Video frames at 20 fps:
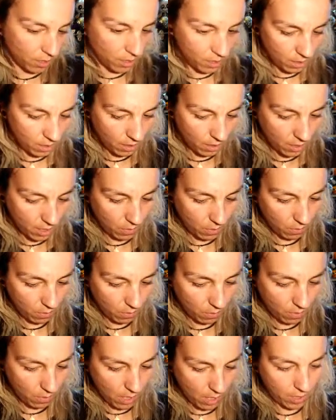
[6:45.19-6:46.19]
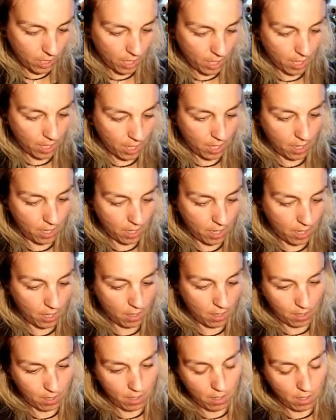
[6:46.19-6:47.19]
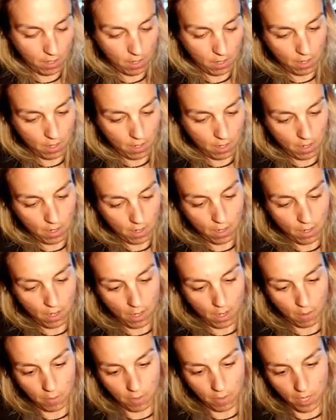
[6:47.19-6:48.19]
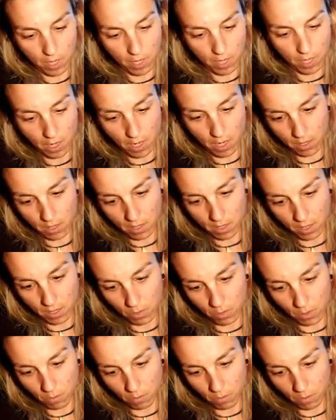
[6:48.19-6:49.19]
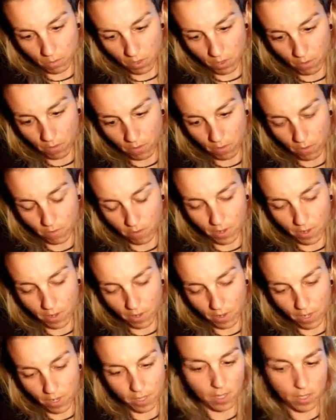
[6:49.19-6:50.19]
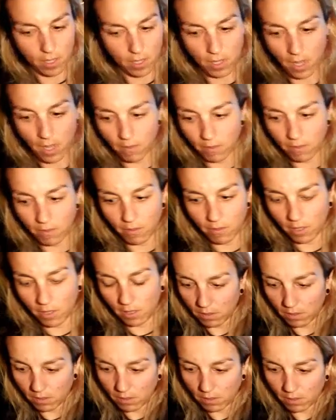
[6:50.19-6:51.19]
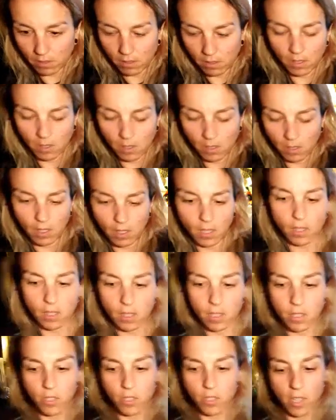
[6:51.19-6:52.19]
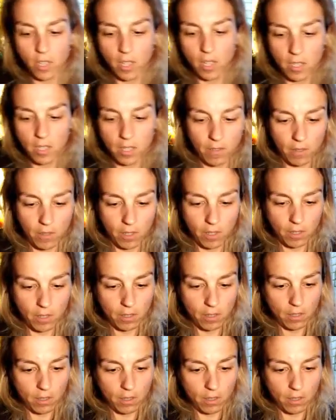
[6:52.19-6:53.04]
This one I will take. How many cards is this? 1, 2, 3, 4, 5, 6, 7. Let's try 7.